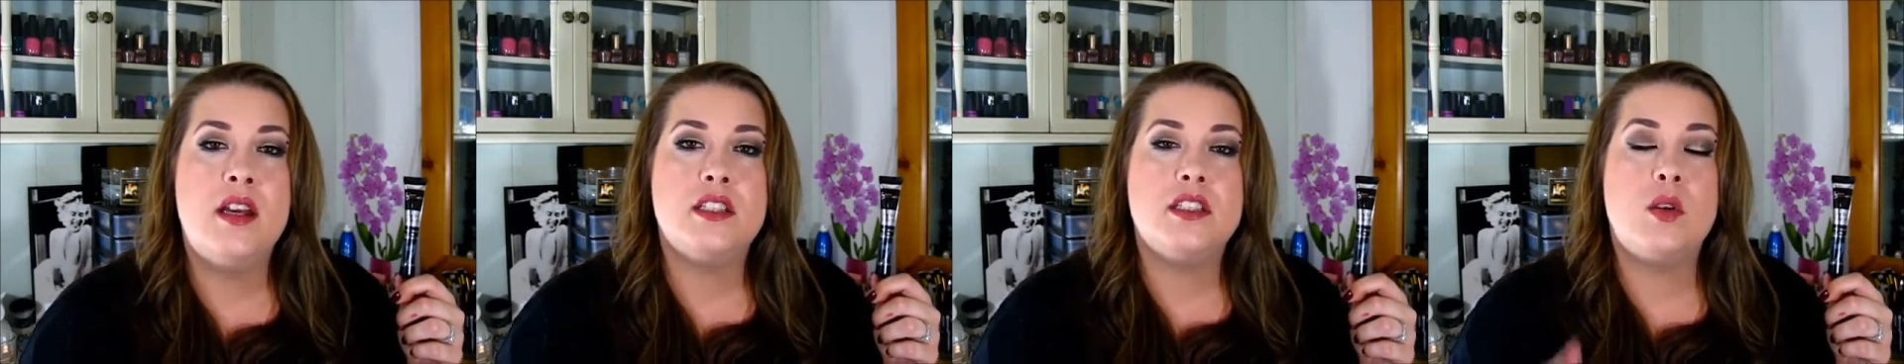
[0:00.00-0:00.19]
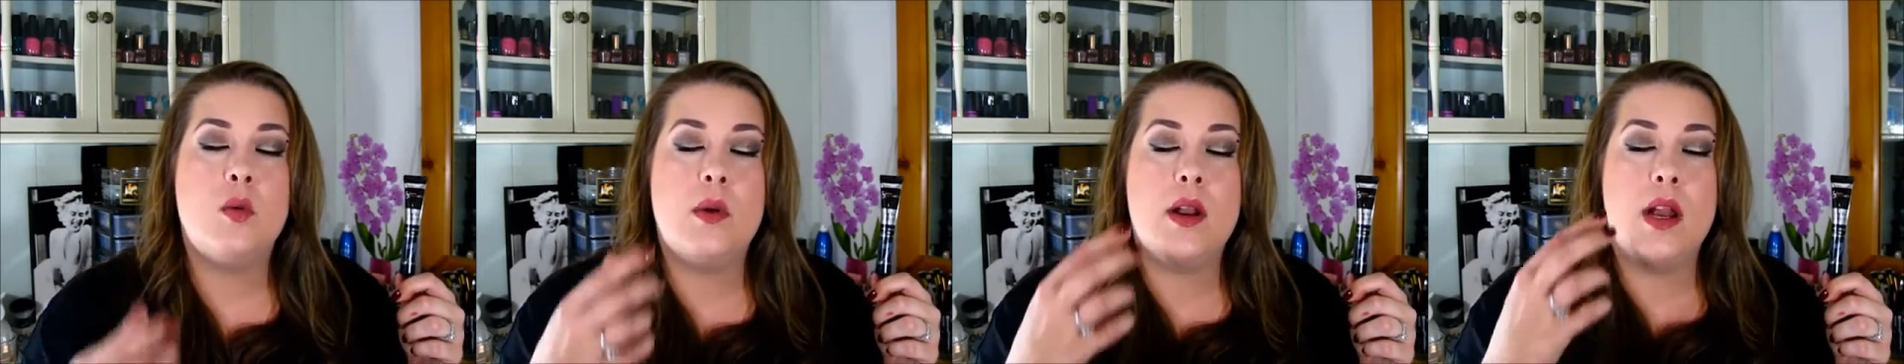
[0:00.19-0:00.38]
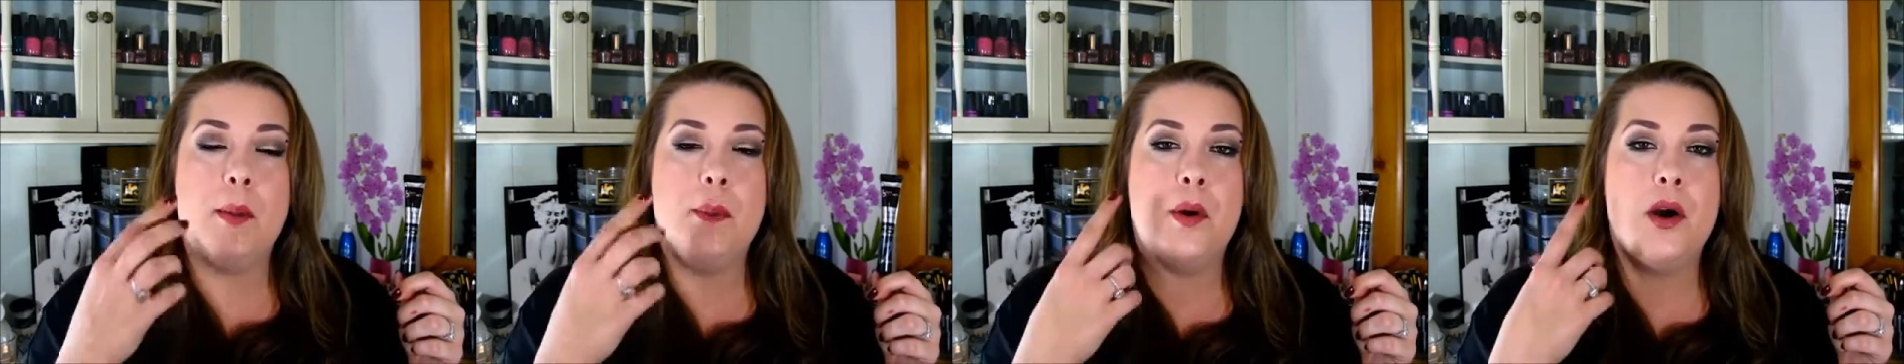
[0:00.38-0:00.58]
so
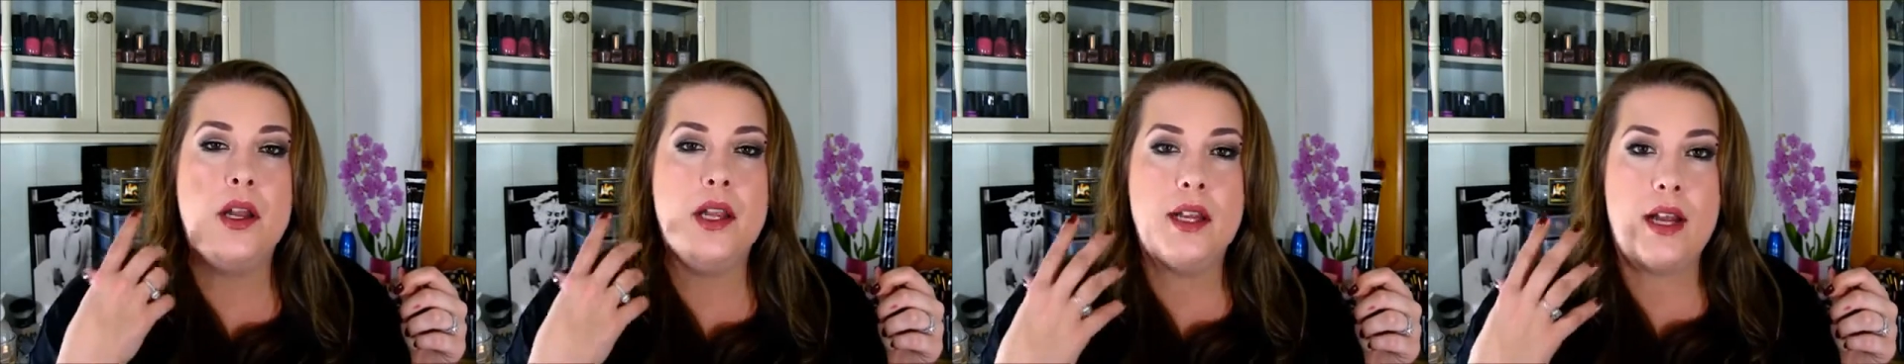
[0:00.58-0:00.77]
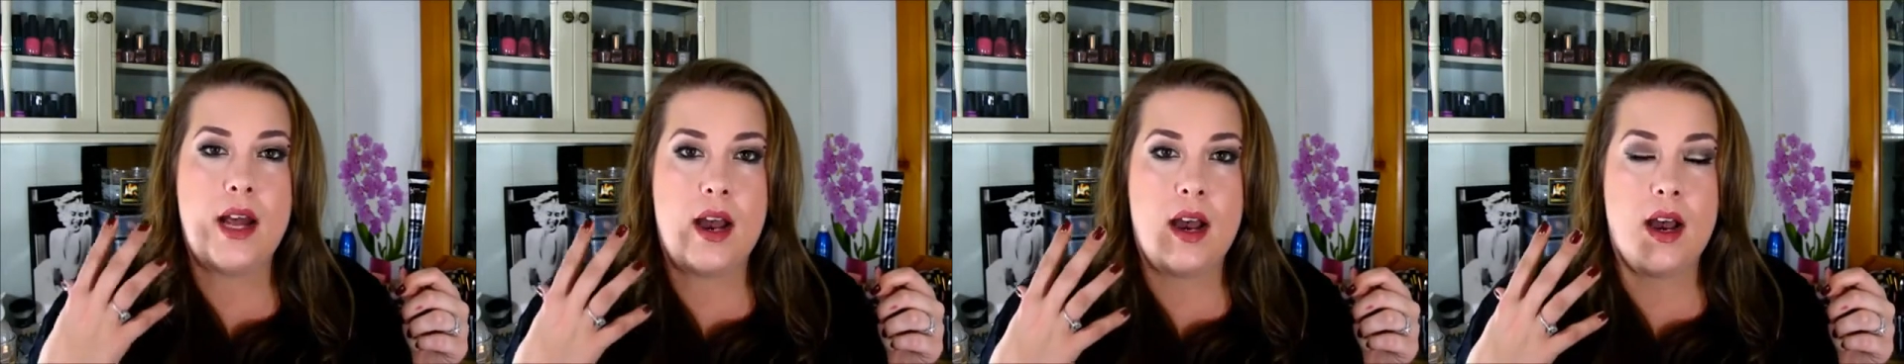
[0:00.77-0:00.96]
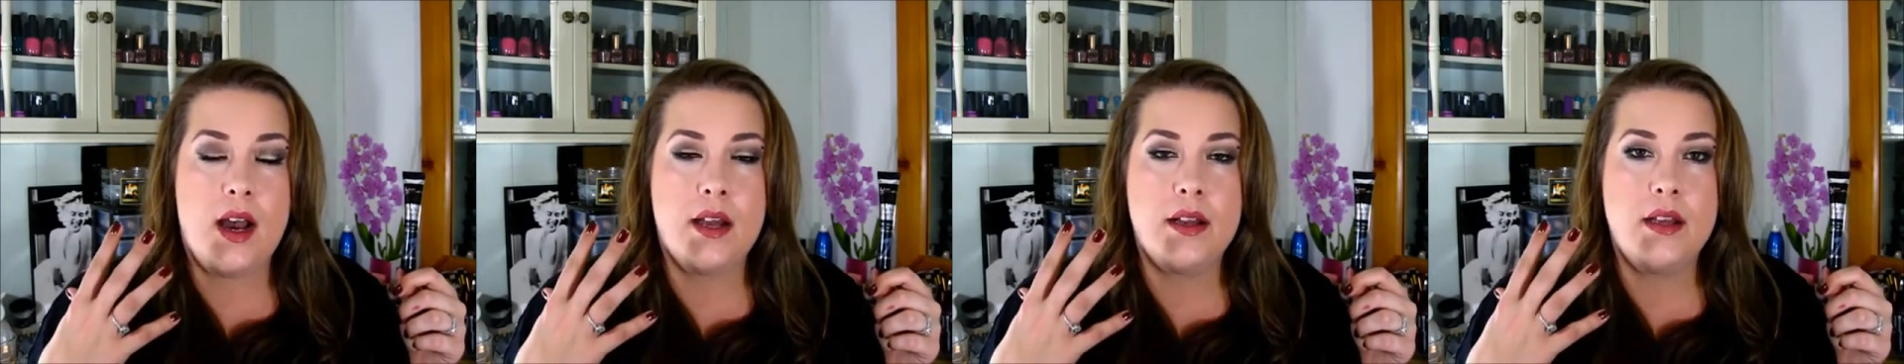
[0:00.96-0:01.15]
when I put it
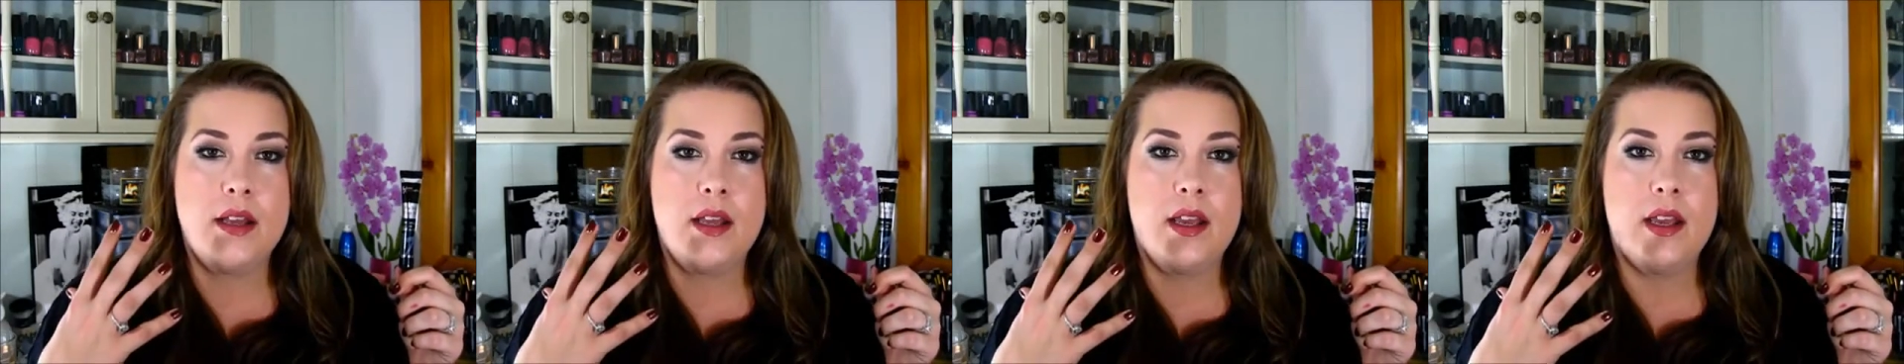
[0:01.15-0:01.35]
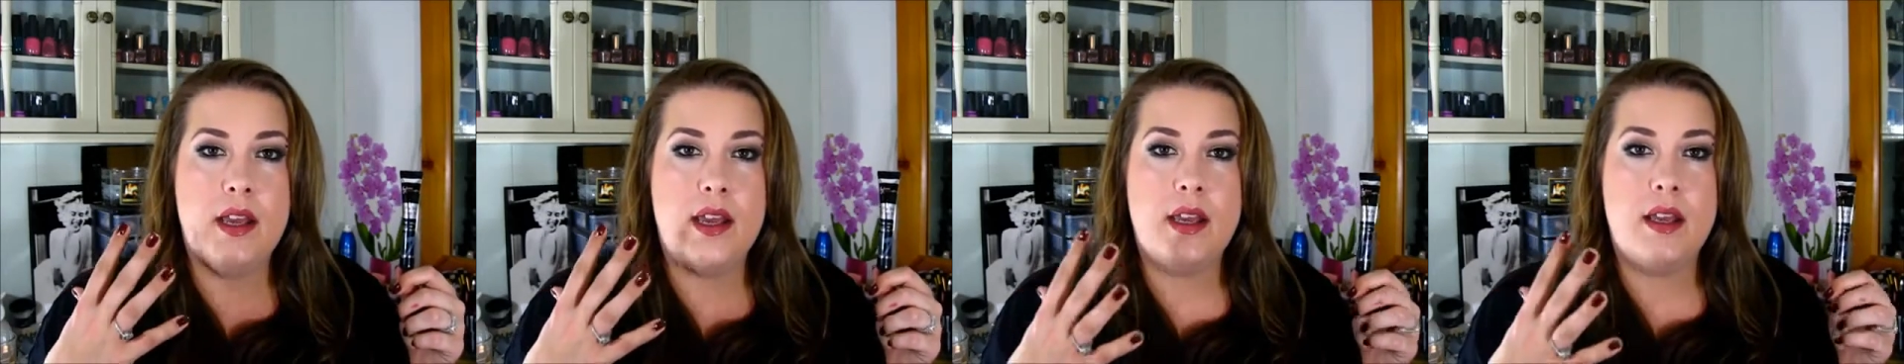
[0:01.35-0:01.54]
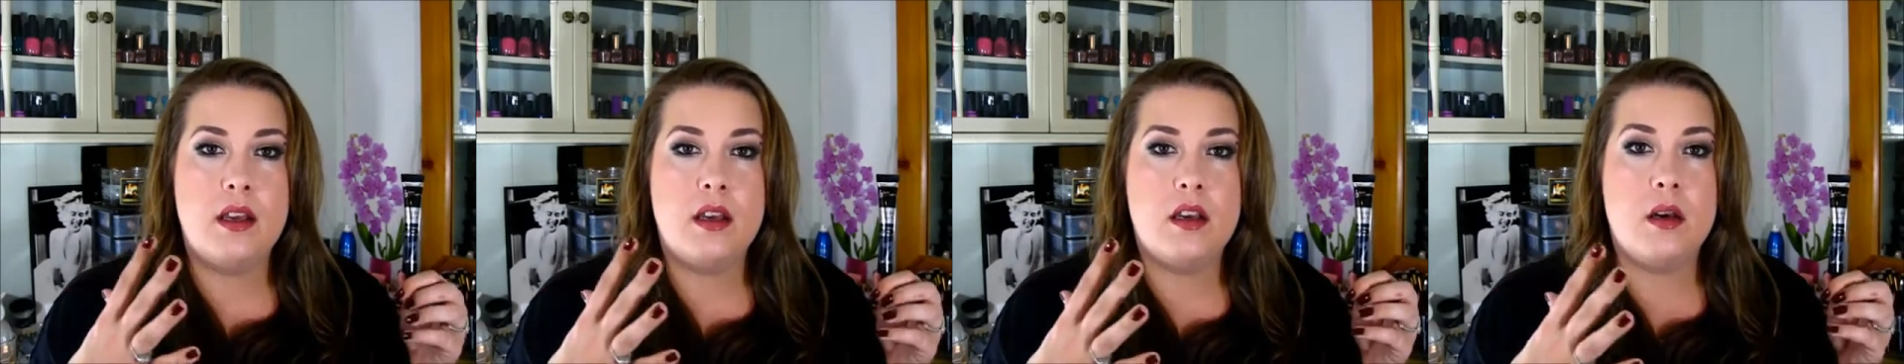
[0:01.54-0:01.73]
on it